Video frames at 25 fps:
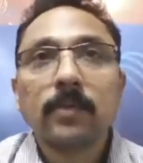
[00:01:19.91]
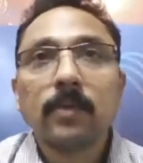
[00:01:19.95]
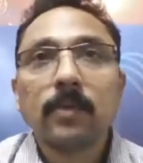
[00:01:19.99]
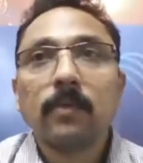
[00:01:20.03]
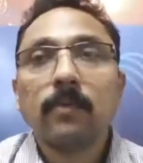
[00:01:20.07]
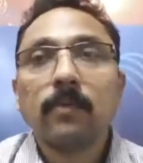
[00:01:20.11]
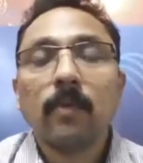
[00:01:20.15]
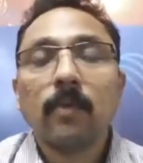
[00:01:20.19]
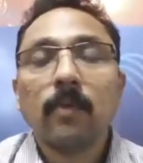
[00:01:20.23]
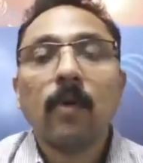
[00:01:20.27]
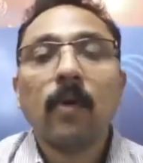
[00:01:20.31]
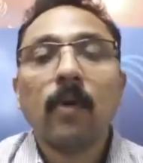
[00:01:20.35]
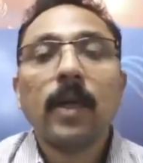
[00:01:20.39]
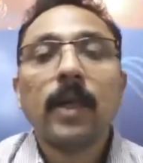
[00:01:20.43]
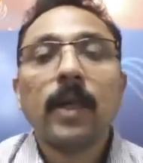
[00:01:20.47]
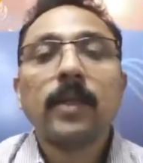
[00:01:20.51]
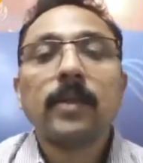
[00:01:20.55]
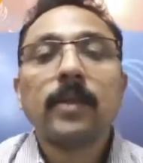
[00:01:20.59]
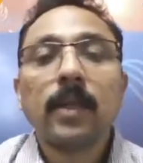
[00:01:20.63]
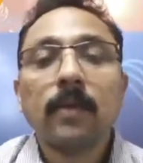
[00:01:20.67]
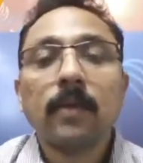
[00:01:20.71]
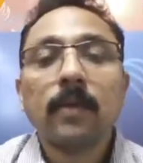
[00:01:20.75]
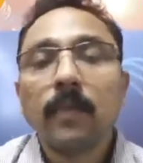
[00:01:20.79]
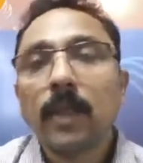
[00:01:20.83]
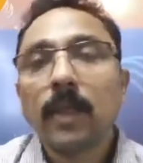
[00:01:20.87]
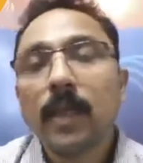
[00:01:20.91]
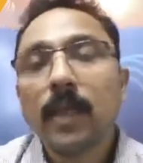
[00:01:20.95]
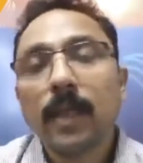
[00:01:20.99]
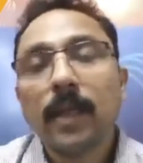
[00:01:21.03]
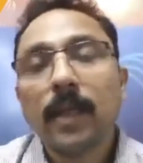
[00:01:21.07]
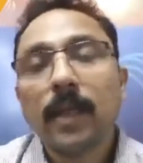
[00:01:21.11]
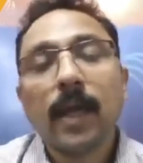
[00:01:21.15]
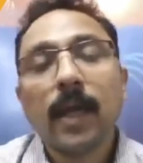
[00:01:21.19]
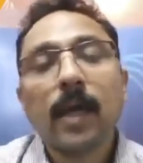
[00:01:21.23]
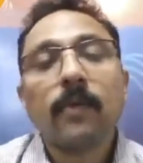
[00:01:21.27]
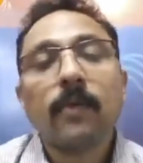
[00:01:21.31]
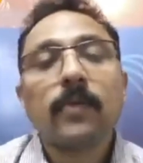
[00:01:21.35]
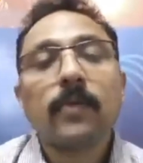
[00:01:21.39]
So only thing we can
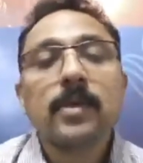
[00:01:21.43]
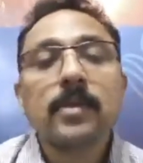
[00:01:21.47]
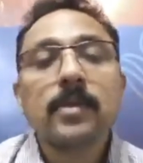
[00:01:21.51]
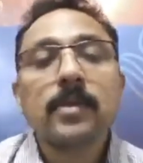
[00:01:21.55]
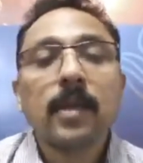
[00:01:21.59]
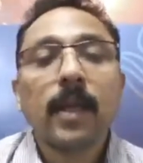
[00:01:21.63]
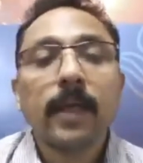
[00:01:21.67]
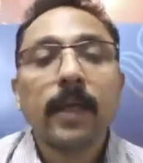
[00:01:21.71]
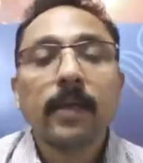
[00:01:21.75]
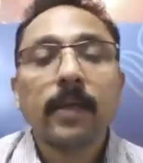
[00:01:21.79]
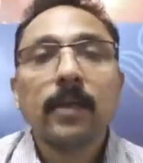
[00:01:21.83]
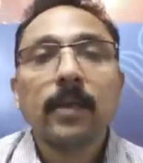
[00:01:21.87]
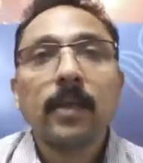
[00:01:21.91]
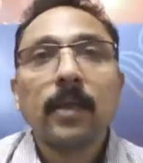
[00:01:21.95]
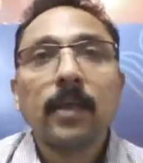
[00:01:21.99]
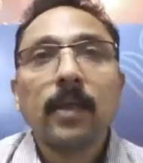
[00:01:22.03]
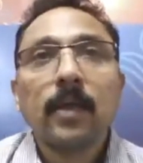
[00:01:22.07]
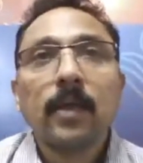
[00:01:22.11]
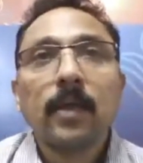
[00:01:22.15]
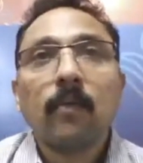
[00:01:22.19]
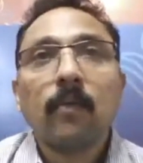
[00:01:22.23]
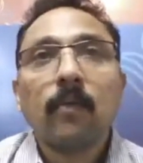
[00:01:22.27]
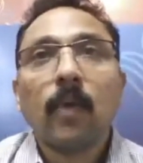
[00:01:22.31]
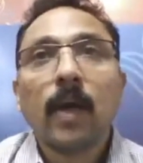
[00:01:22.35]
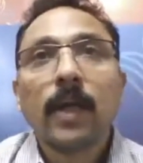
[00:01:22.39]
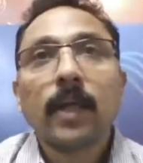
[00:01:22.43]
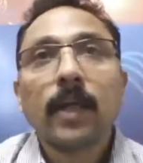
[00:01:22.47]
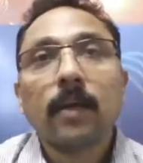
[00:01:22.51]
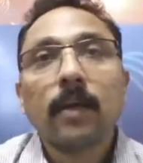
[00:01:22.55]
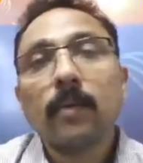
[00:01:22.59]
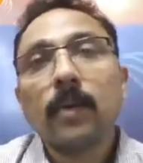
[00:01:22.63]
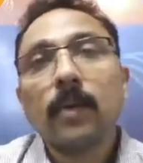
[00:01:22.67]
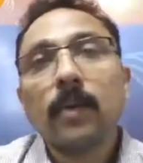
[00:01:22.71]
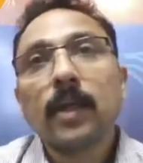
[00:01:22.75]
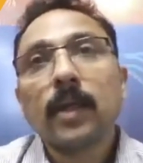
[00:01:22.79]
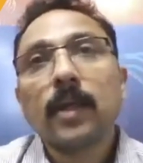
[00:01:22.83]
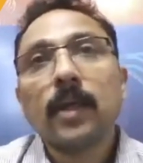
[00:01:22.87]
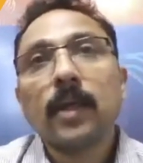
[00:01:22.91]
have is like
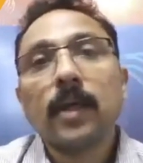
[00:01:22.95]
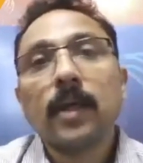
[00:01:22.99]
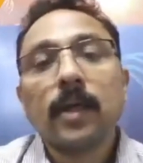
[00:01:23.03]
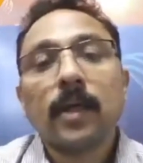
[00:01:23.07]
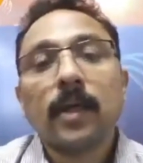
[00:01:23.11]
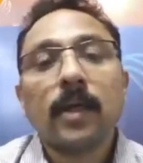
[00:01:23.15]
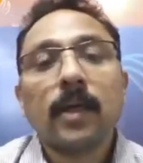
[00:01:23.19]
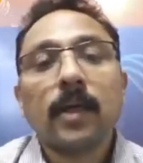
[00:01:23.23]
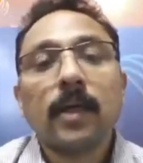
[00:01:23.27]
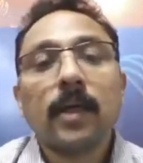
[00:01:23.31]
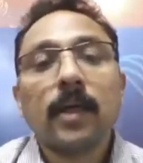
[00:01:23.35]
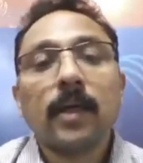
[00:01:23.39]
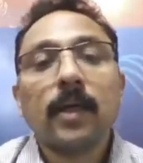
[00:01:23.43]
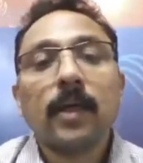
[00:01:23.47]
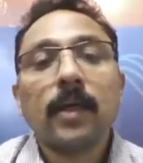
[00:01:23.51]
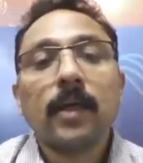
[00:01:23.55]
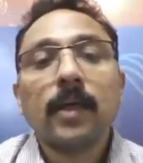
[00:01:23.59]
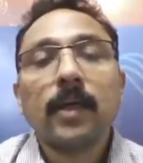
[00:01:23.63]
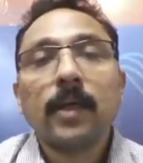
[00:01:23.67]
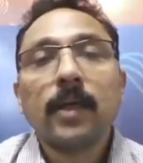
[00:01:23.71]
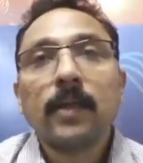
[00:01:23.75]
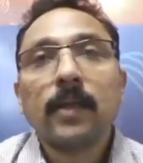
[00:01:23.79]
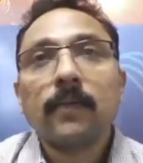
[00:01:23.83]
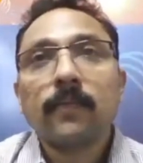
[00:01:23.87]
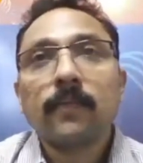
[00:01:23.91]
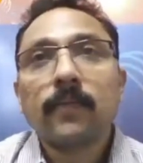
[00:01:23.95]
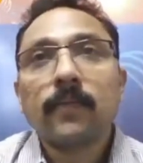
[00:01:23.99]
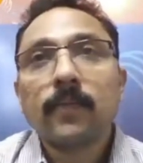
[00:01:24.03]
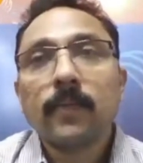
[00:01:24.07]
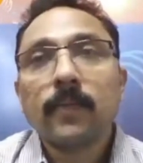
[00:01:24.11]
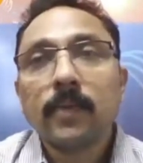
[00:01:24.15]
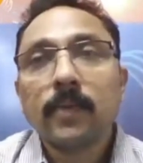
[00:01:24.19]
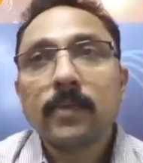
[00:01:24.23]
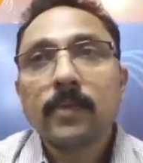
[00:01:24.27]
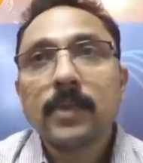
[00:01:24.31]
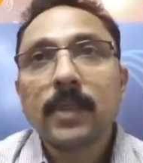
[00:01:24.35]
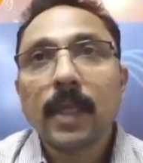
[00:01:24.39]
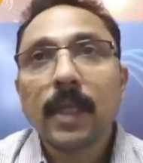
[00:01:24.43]
whatever in
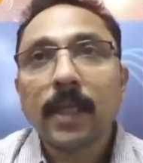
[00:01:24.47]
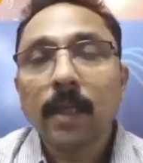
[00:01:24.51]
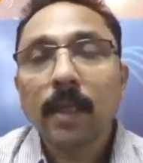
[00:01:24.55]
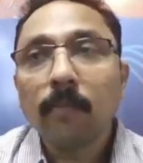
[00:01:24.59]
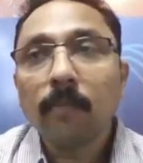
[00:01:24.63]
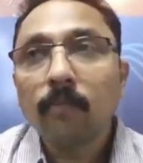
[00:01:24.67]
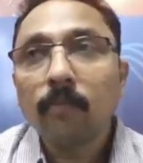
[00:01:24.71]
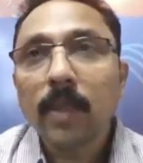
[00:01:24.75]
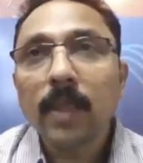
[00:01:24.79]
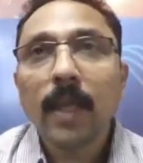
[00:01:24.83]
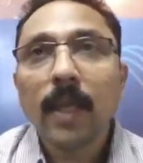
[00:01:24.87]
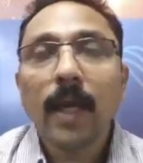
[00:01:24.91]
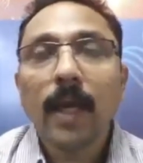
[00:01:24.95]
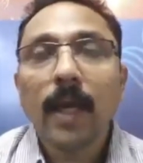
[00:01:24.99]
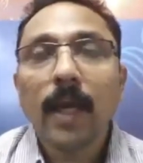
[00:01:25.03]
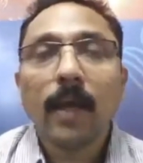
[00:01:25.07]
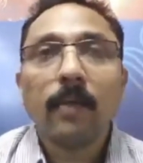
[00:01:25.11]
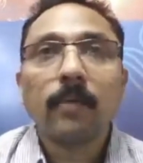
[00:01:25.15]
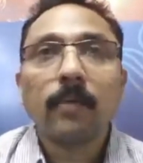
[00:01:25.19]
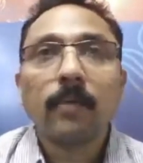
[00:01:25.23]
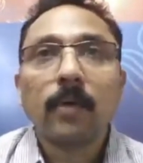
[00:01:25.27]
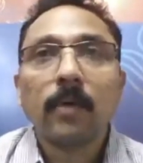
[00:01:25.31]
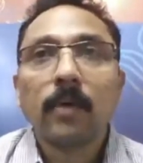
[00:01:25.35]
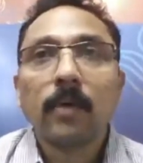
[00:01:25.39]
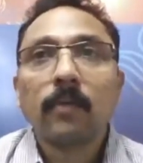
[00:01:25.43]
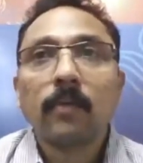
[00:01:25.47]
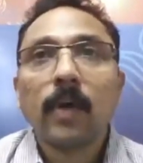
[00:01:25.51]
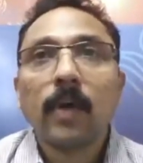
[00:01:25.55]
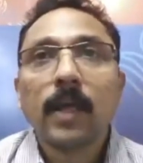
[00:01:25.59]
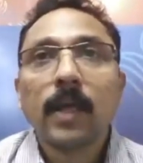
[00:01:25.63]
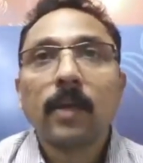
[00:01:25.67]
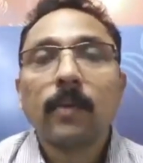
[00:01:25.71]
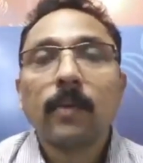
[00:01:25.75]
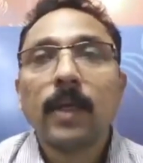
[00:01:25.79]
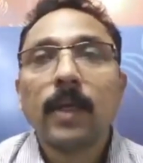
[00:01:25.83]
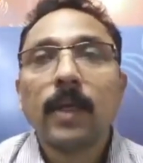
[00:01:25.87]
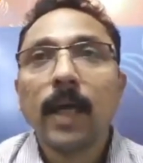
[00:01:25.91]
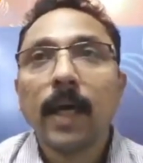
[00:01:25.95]
setup we have, or
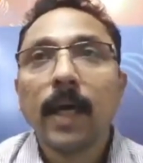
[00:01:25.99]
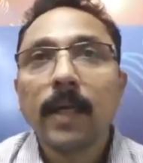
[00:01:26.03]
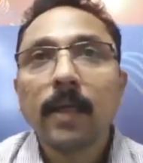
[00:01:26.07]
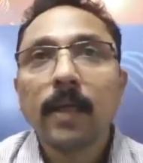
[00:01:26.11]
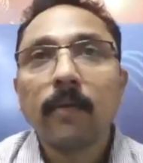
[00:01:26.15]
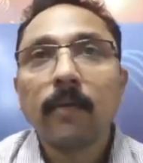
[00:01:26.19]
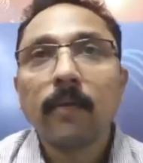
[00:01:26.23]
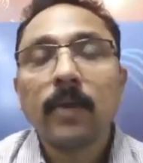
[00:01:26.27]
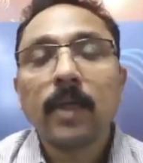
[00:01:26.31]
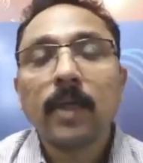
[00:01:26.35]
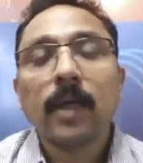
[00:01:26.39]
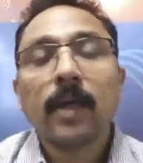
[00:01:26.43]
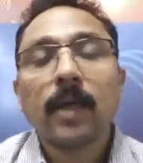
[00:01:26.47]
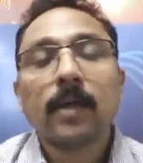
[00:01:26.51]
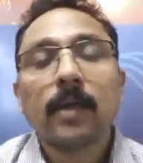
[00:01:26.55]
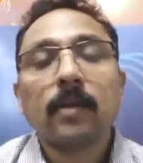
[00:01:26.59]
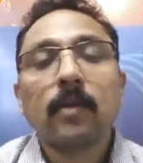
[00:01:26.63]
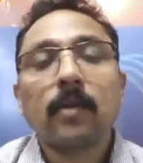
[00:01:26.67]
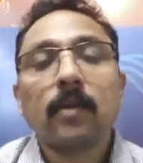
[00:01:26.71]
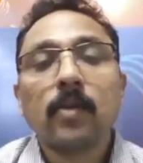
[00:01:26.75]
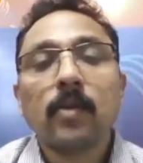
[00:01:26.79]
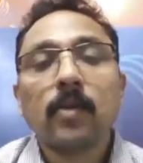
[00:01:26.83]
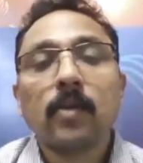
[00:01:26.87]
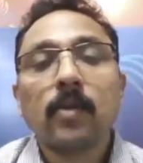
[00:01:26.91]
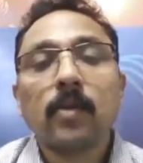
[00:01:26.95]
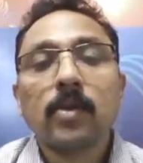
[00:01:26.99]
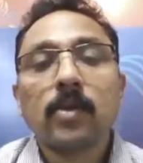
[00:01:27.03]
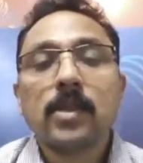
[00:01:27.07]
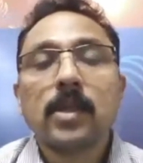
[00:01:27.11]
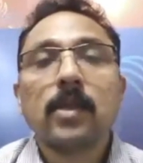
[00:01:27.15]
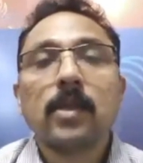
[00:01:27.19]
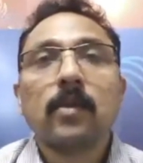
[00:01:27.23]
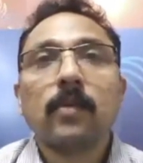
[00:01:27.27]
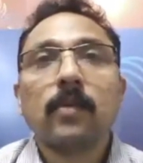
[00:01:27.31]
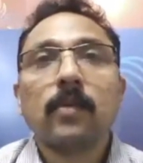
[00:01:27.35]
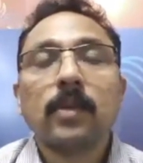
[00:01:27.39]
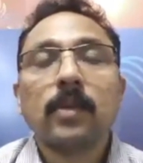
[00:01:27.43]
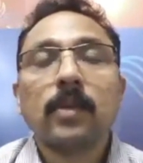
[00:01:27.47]
whatever data we are hosting
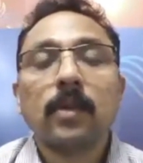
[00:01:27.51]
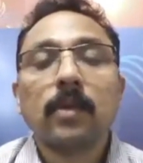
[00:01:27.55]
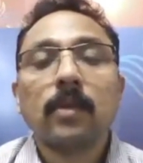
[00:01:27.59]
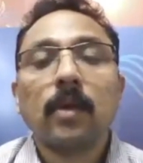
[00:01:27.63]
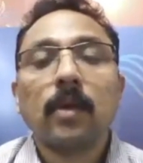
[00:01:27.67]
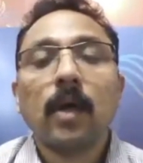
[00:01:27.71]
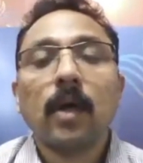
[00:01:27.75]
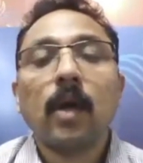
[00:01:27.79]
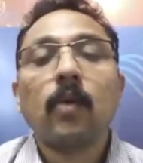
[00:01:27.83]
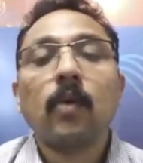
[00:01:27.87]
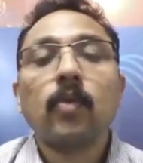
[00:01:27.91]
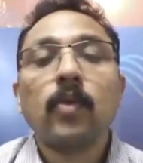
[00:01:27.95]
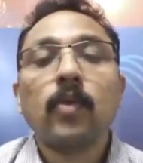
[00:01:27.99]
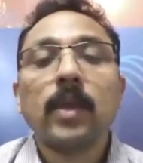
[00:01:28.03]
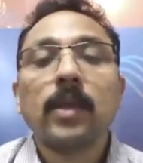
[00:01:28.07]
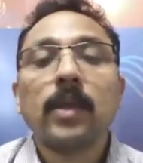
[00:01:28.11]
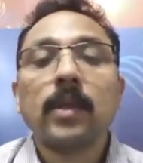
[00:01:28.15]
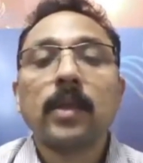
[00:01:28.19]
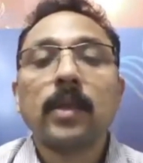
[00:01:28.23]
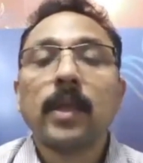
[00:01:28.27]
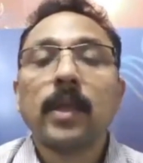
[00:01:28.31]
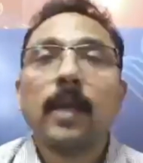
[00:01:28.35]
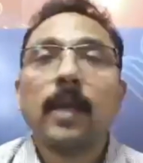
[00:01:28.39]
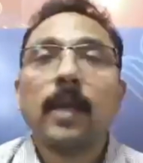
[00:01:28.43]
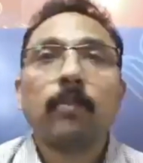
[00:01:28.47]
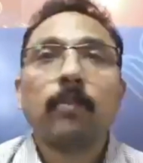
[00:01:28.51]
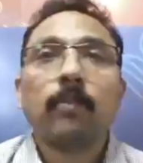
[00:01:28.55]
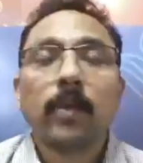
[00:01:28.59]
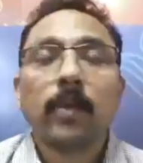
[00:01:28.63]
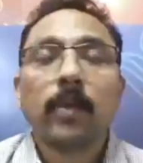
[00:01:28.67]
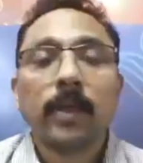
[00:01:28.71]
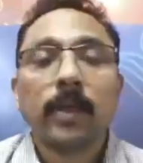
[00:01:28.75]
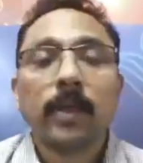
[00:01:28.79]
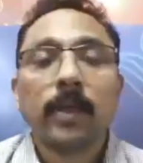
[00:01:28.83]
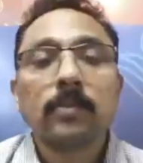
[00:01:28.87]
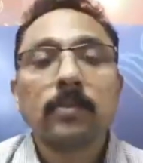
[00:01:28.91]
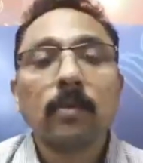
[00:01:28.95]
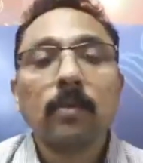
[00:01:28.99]
out there, how we can
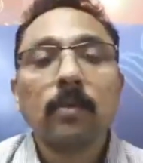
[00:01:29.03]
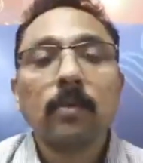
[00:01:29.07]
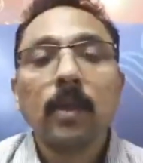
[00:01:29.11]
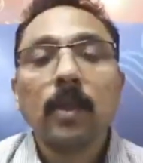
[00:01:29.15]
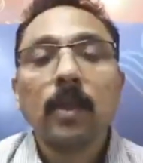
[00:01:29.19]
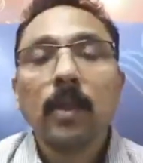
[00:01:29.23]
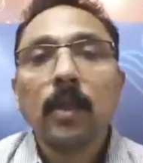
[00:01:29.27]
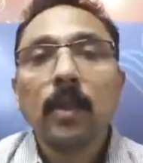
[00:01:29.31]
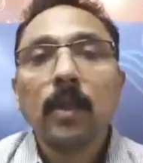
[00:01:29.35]
protect. So